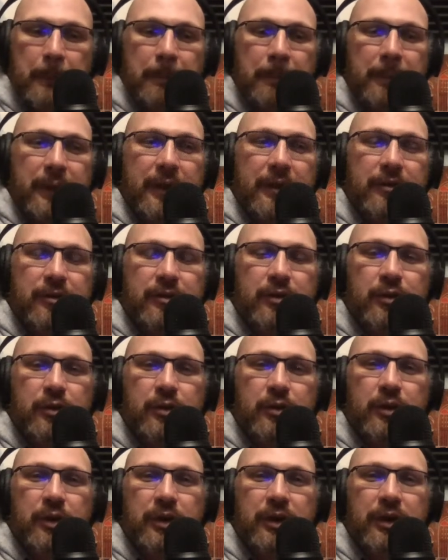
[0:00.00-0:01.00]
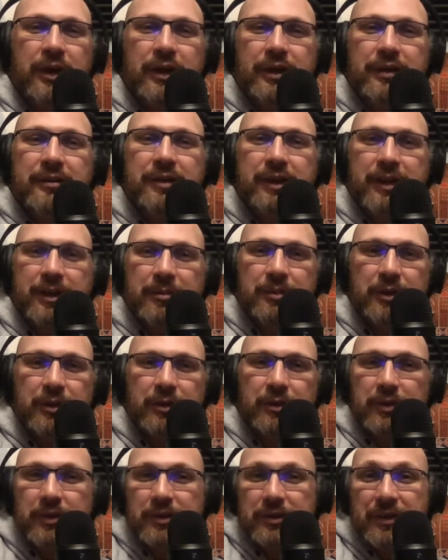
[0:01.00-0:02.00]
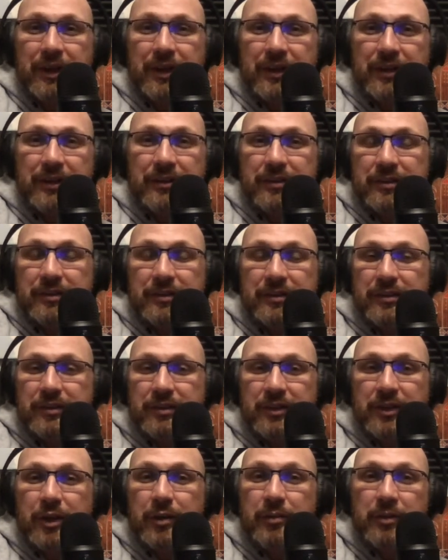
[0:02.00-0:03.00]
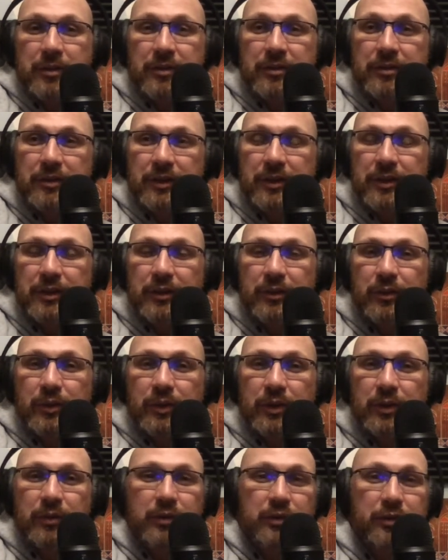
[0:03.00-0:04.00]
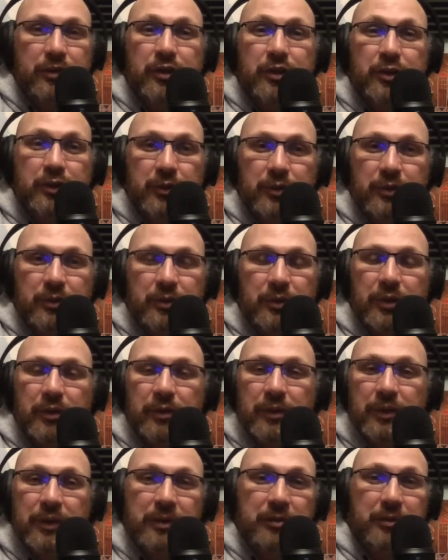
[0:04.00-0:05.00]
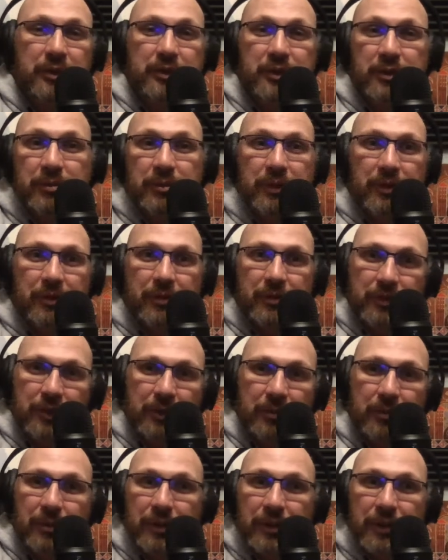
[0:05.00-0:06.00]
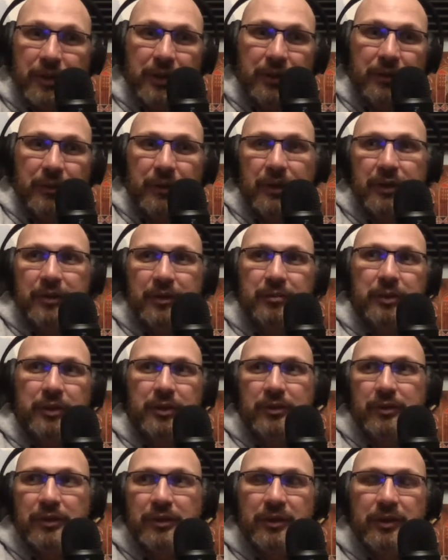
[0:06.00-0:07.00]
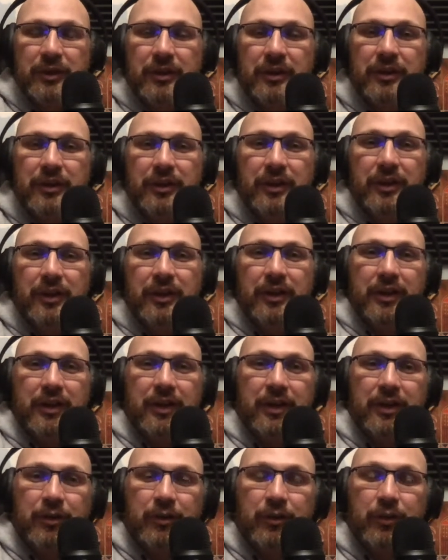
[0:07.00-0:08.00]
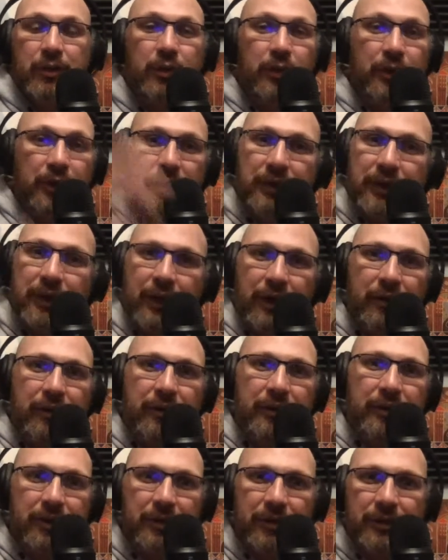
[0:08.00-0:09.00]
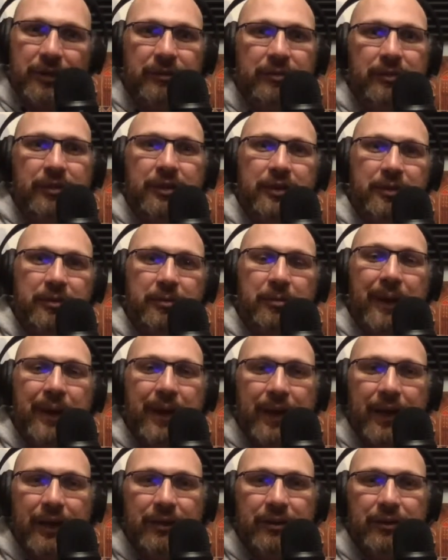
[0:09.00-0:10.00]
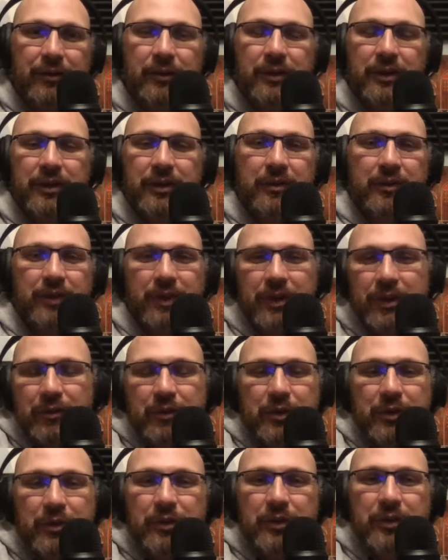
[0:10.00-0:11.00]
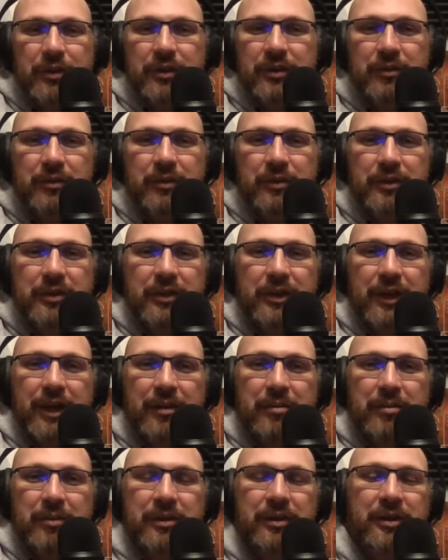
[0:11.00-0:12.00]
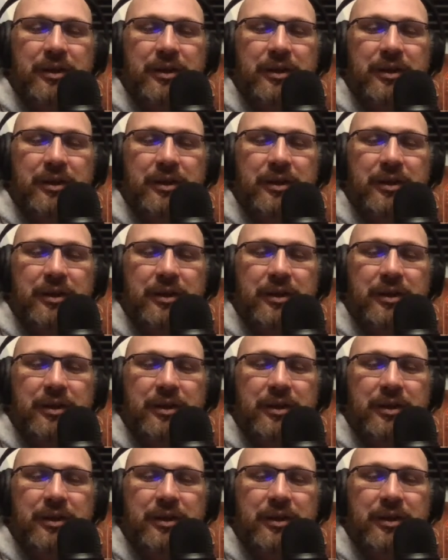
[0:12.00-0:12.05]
And so a lot of times they were excited to come and see what was new. Are we going to be jumping on a trampoline? Are we going to be doing rolling down a mat? Are we going to, like, what is it, what's going to happen?